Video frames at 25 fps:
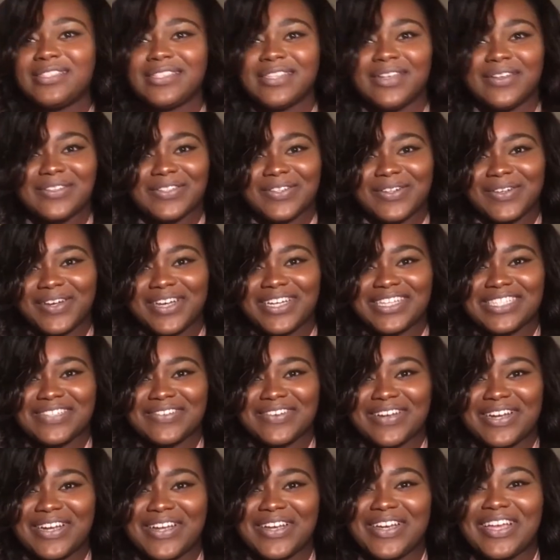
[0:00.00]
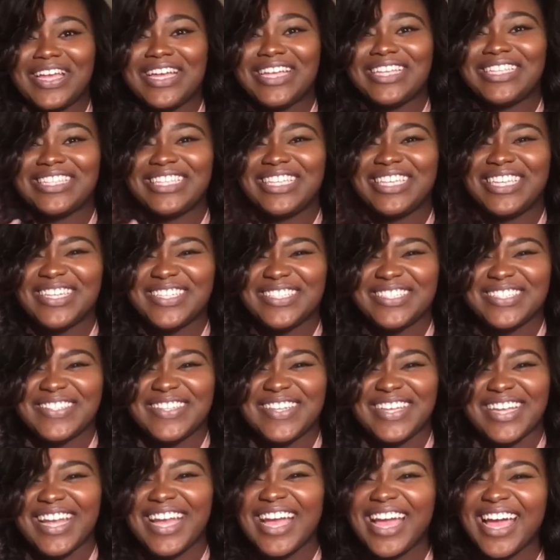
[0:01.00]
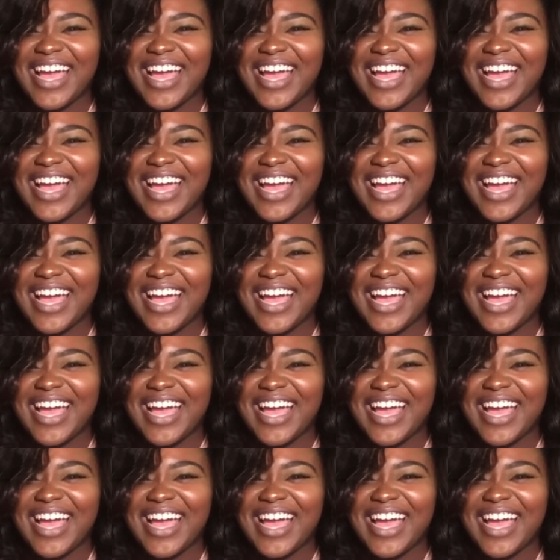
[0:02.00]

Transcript: sound so crazy right now. Excuse me.